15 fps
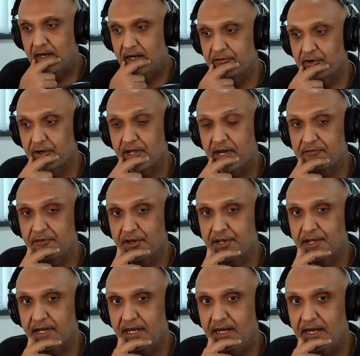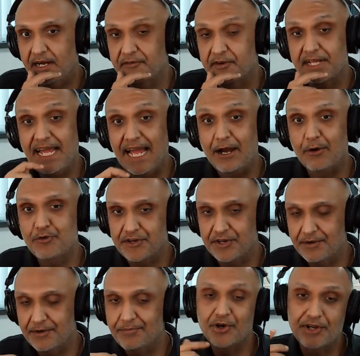I've got a
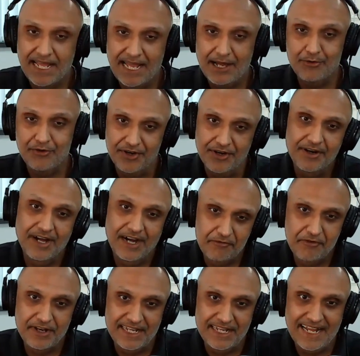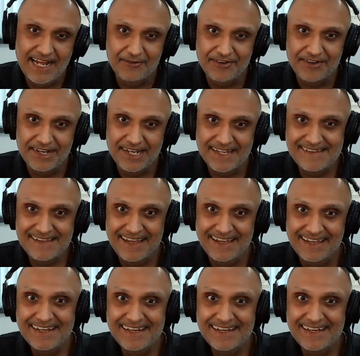counter, not a counter, a friendly counter, let's say.